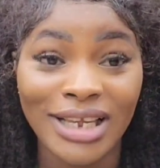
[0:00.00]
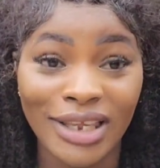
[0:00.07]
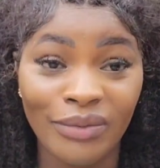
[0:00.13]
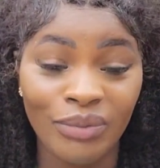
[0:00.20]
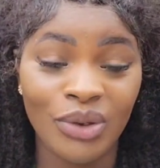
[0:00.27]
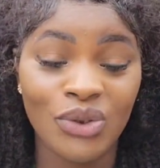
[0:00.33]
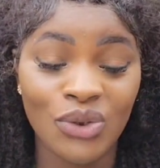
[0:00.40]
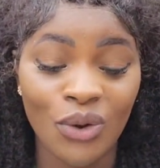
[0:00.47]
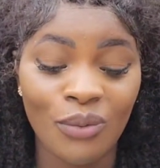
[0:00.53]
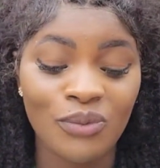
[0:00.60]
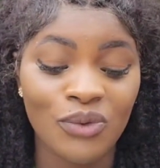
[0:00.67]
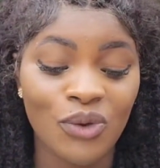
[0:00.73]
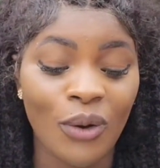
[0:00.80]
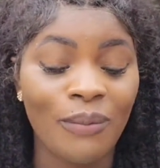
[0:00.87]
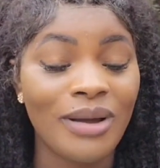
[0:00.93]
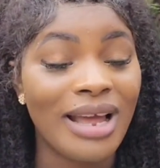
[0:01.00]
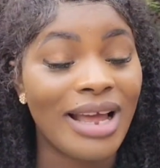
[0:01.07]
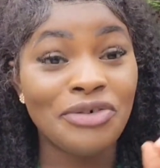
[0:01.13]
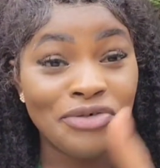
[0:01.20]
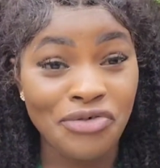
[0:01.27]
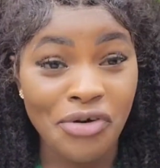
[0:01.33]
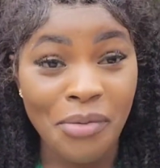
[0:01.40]
Give me a thumbs up.
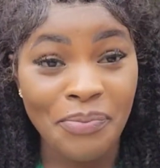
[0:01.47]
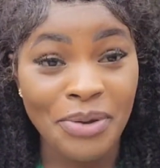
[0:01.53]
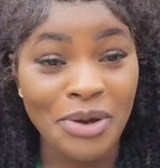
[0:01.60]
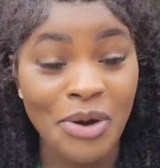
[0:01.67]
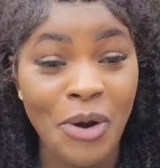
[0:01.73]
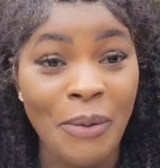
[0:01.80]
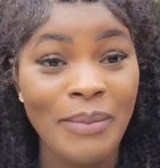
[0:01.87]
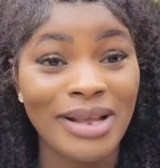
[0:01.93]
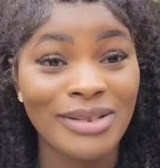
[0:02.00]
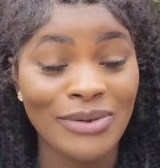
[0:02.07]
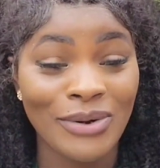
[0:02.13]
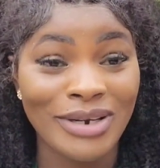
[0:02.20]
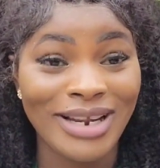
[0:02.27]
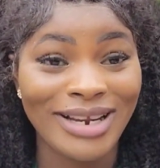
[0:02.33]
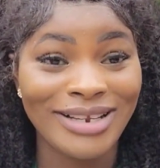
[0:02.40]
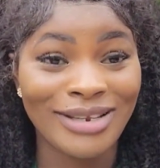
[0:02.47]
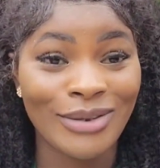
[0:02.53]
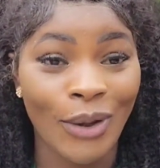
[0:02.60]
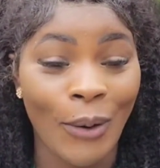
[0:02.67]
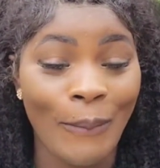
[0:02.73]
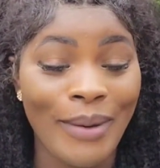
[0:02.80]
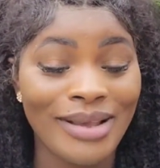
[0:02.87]
Drop a comment under this
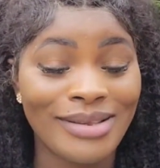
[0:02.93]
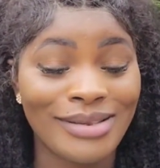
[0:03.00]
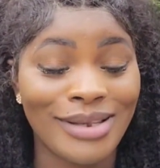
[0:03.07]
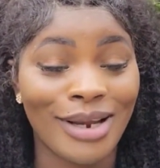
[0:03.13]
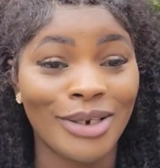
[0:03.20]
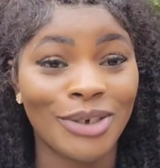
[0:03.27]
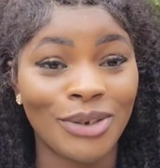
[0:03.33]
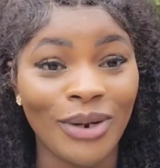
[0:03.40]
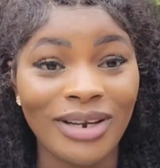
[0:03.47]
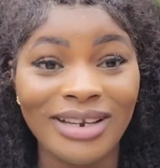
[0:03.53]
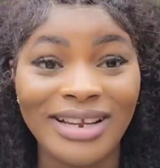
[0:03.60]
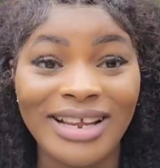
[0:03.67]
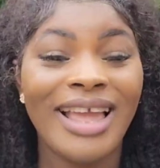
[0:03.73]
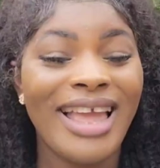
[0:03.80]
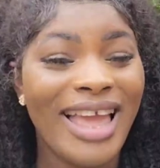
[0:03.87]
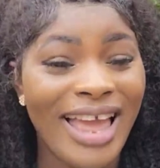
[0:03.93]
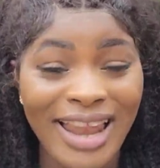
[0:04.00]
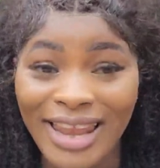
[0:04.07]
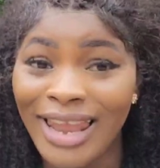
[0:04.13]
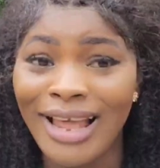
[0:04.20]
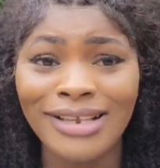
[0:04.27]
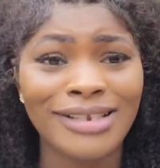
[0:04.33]
comment section.
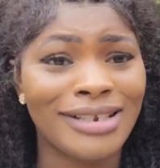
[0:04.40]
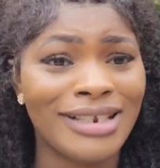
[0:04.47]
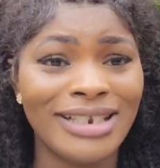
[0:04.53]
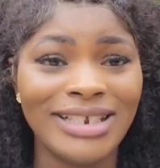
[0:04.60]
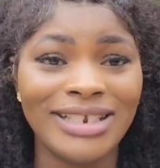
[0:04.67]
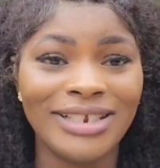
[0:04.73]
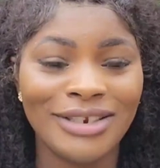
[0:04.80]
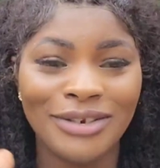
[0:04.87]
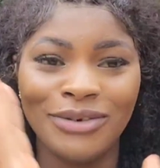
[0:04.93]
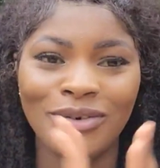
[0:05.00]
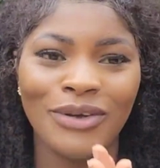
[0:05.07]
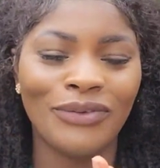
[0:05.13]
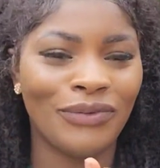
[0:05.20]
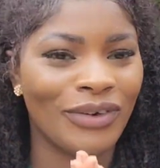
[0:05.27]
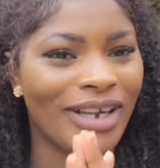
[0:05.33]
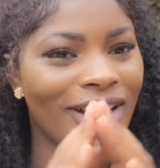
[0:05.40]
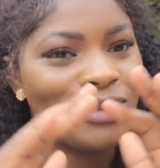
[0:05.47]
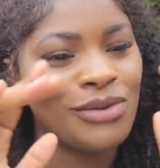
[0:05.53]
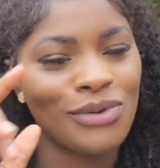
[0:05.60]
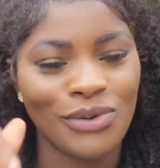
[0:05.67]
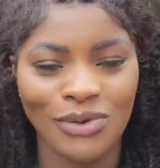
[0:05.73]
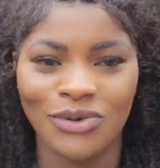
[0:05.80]
And lastly, do not forget
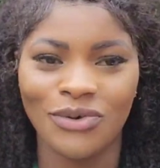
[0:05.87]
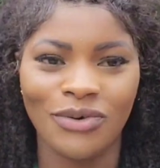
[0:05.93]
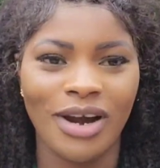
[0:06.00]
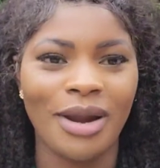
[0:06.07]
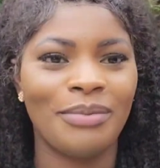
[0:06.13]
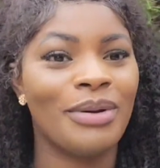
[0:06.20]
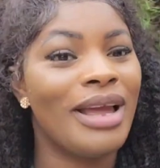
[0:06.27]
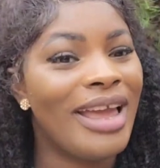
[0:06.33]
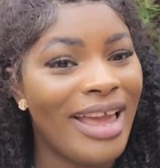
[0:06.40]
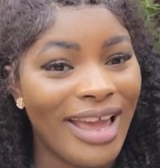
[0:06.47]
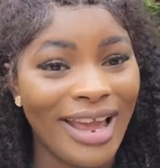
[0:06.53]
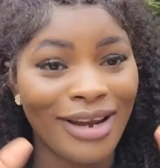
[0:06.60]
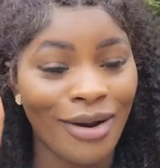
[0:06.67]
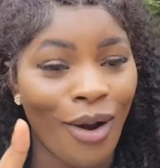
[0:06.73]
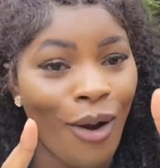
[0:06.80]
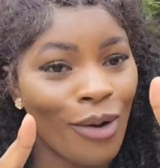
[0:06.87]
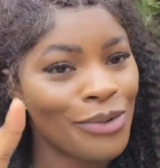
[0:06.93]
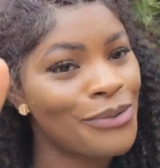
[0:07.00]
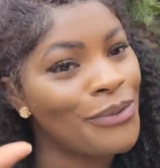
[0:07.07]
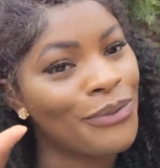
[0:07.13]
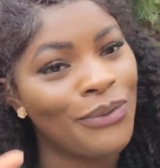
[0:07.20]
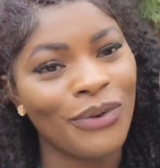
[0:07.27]
to subscribe. And
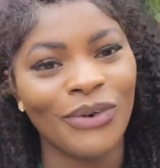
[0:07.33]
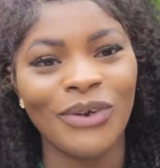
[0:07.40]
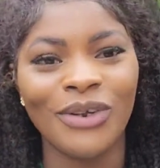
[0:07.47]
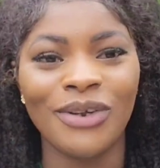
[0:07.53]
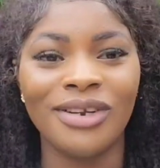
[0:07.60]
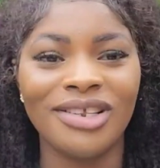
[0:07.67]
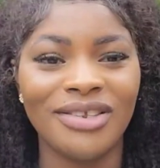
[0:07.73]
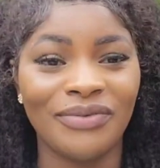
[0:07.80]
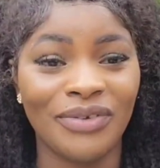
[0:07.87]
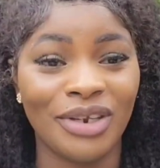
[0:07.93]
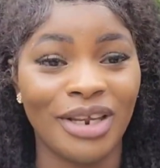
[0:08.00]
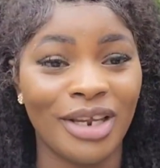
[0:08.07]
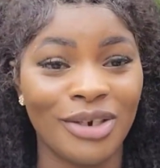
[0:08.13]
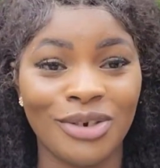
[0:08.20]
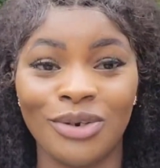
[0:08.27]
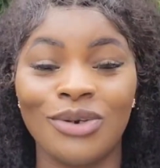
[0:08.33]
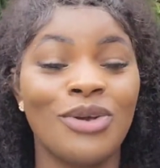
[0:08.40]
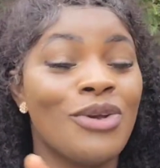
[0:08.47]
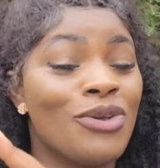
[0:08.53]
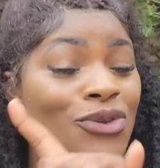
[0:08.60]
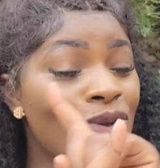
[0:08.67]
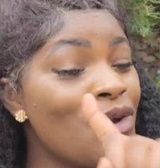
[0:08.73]
also turn on your notification,
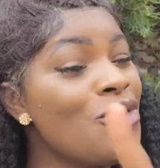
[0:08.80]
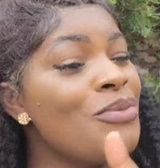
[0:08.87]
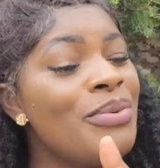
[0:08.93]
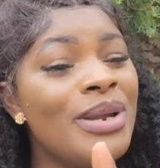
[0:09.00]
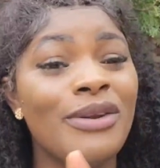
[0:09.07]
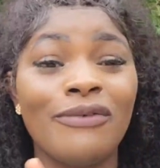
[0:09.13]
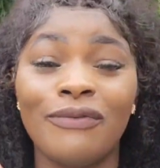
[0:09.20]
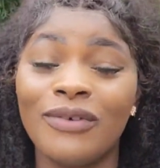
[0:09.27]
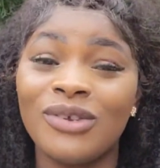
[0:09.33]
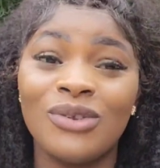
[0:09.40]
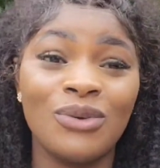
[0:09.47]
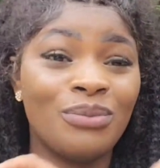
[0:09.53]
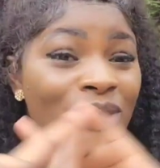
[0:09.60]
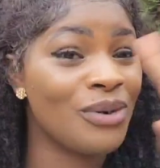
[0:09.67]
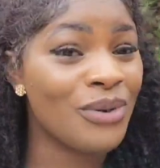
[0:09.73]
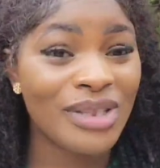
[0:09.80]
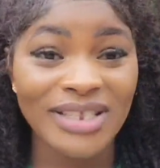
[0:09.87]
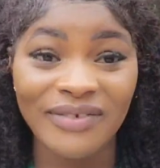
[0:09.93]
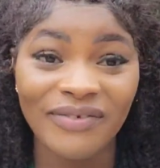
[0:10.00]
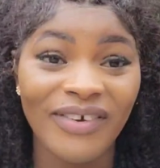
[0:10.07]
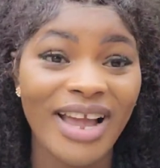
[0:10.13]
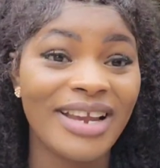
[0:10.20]
so you'll be the first to be
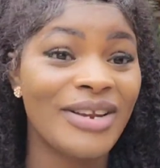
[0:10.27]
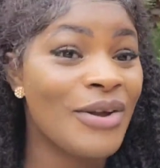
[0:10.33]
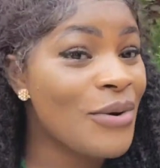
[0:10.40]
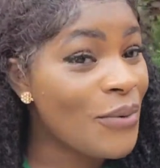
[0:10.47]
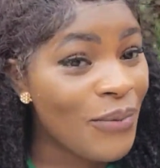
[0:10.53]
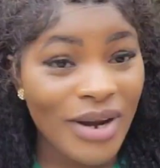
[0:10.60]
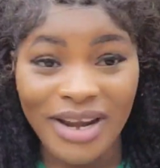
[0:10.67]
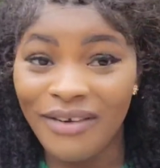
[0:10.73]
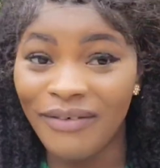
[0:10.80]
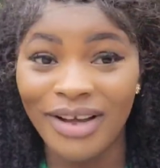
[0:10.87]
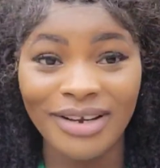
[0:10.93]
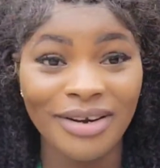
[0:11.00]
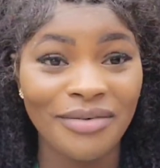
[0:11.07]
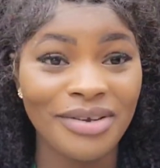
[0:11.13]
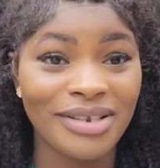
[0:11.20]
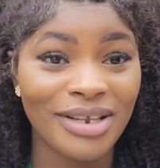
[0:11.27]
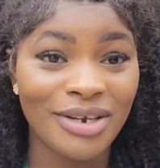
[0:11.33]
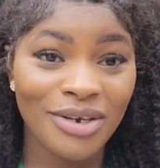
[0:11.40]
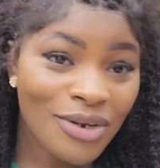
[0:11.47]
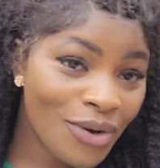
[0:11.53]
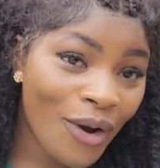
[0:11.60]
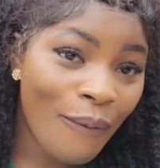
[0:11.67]
notified whenever there is a
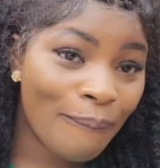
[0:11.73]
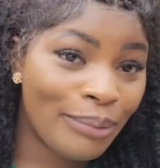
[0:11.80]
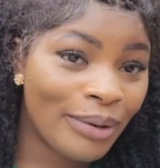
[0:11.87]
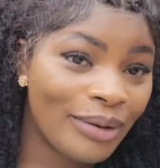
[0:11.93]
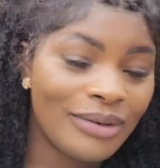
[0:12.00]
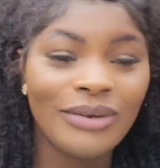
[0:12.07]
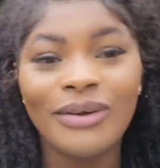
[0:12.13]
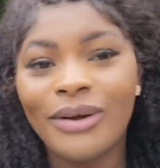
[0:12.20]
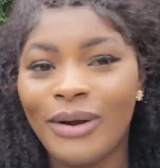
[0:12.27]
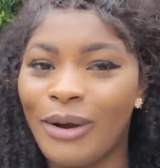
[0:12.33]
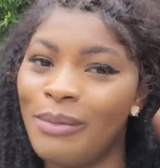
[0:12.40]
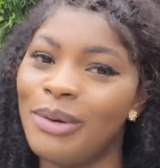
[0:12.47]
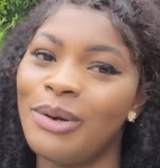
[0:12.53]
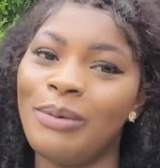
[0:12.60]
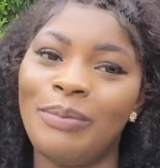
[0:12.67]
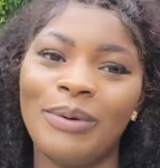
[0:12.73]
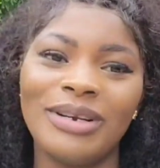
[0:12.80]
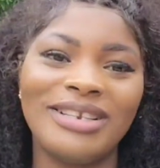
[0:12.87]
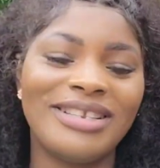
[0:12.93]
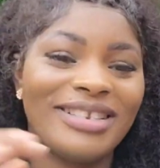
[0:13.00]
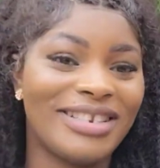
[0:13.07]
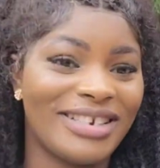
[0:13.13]
new upload coming up on
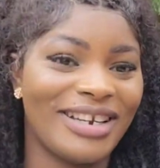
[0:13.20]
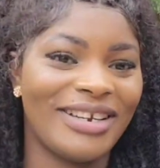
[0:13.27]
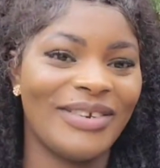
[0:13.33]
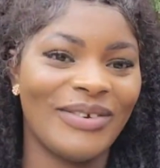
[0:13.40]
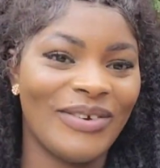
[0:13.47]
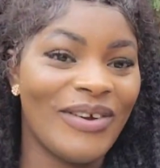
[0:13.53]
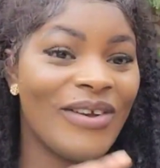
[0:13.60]
this channel.